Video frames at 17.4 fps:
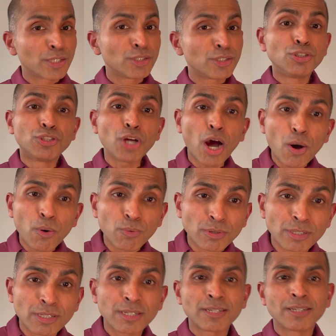
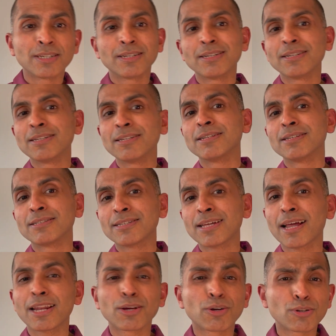Don't
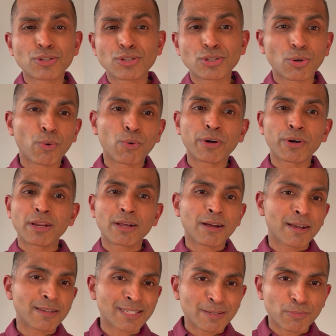tell a good story to
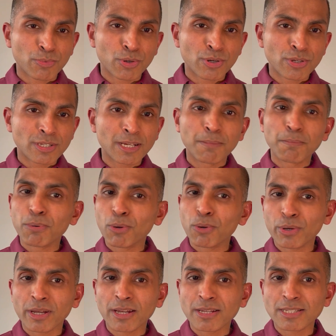customers,
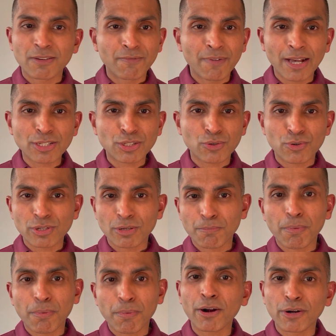employees, investors, and
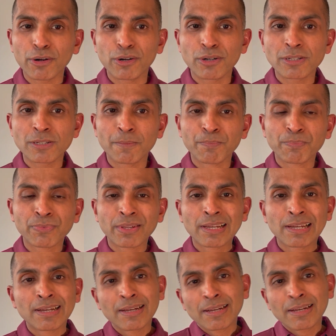partners
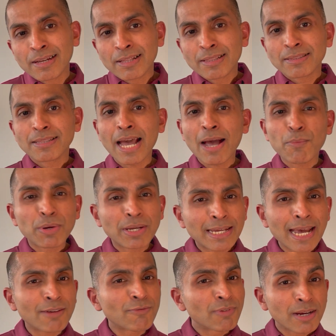that we
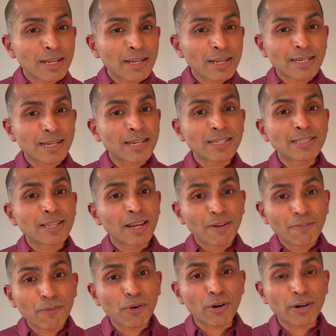can't realistically deliver.